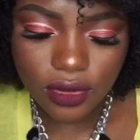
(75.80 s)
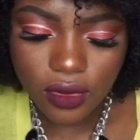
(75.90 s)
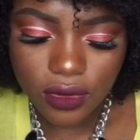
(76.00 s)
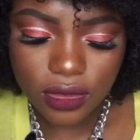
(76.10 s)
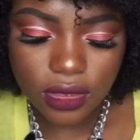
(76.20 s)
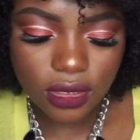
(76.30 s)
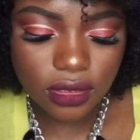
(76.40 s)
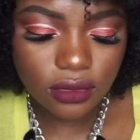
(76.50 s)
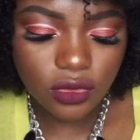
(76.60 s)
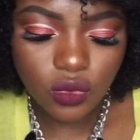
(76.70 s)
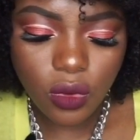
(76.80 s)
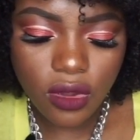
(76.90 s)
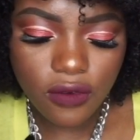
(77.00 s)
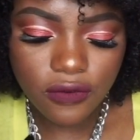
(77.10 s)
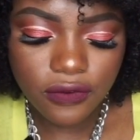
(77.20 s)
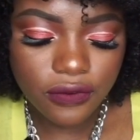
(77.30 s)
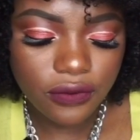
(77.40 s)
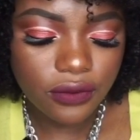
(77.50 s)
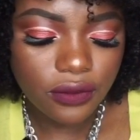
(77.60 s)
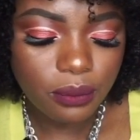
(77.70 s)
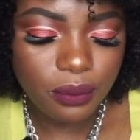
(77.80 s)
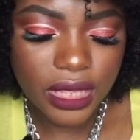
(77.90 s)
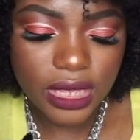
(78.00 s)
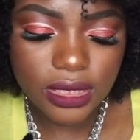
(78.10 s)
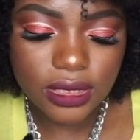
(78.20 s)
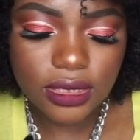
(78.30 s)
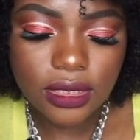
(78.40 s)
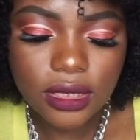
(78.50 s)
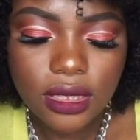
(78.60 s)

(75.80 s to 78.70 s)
called the 12 Peaks